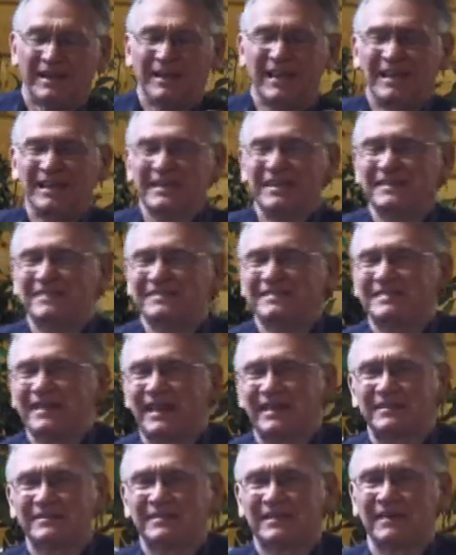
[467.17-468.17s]
any
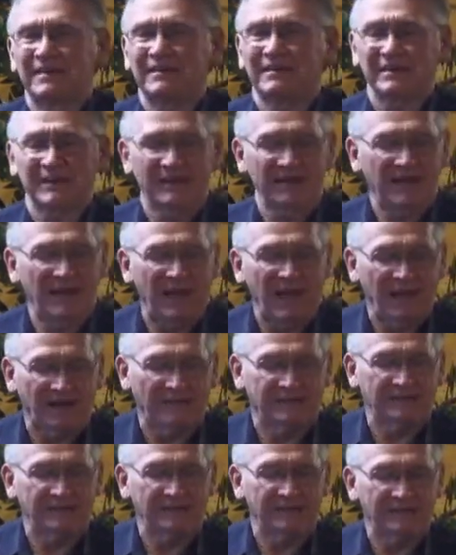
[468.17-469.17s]
sectarian
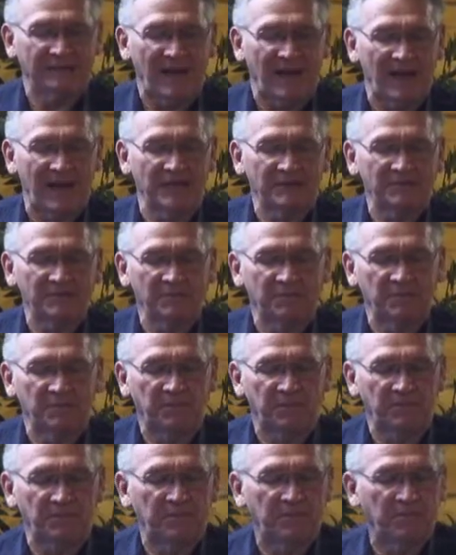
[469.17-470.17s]
exercise in
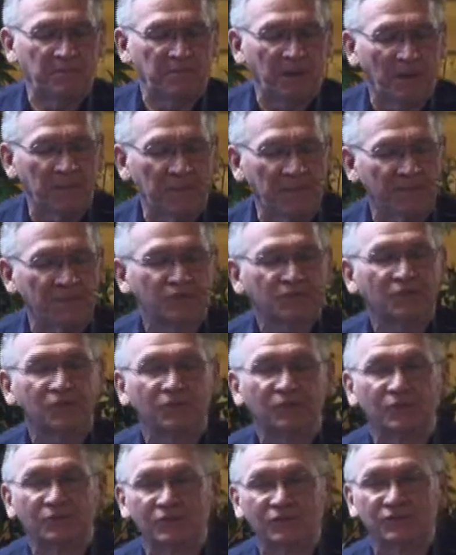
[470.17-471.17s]
public
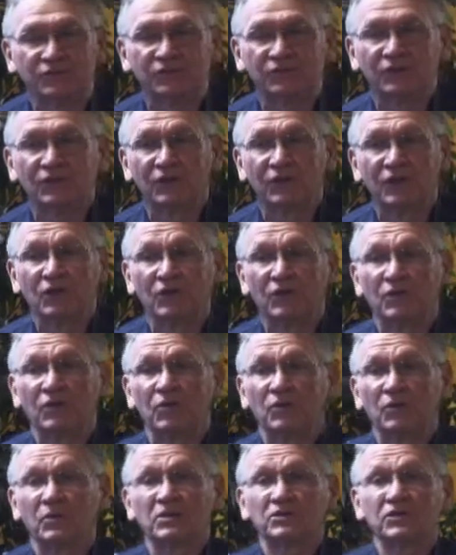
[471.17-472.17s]
schools
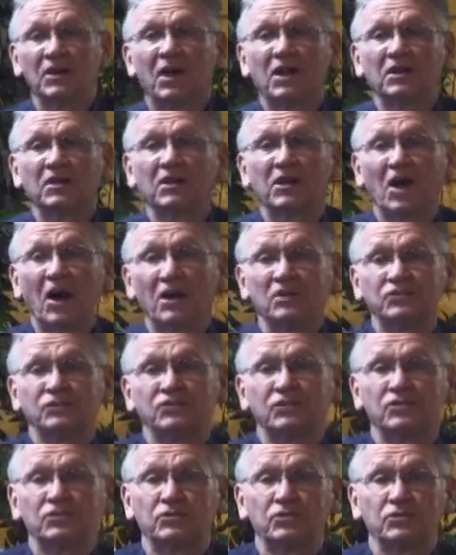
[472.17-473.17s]
was
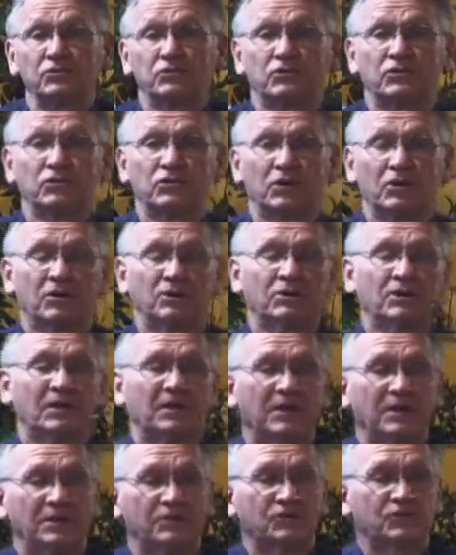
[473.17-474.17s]
unconstitutional.
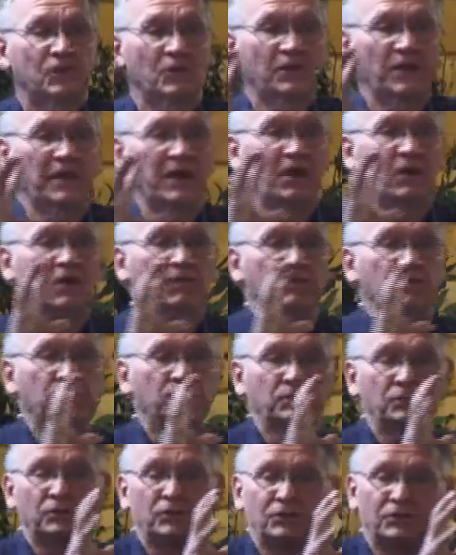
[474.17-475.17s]
So they
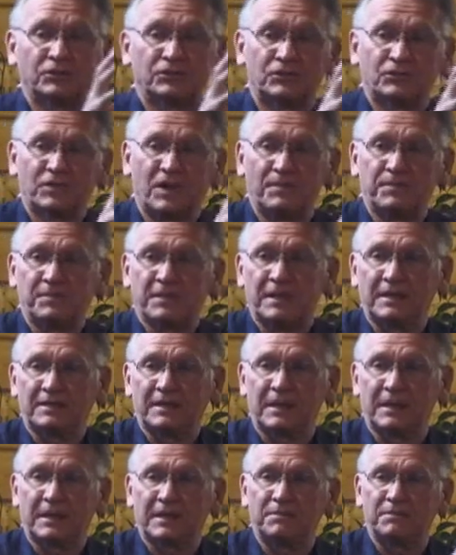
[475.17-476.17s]
overruled something
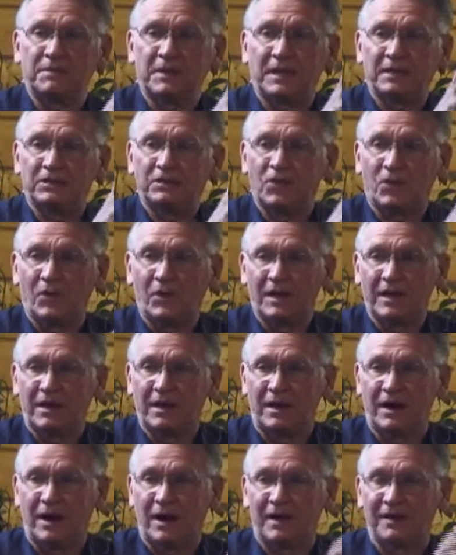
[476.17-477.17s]
that had been going
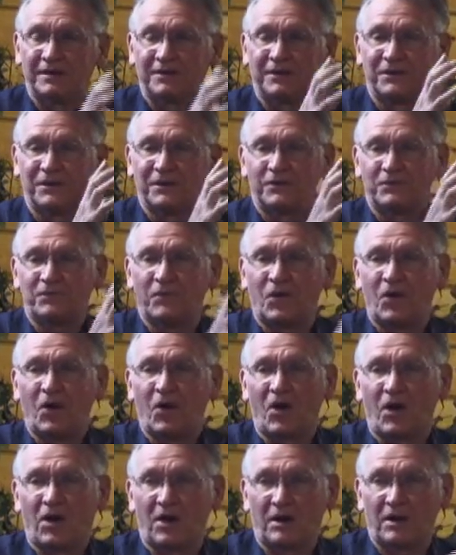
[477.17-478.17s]
on
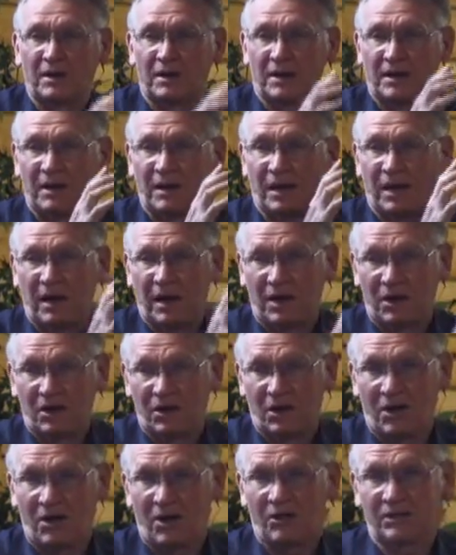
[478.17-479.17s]
for a
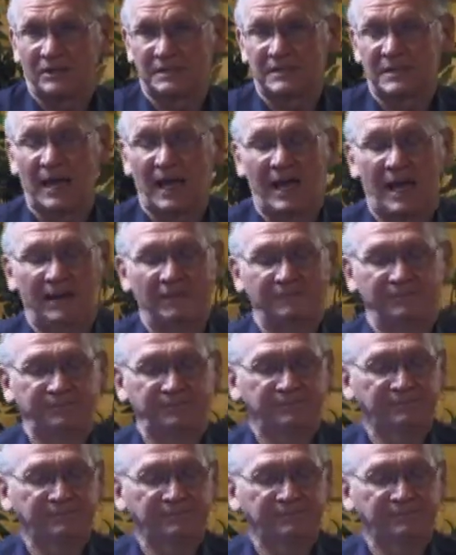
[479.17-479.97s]
long time.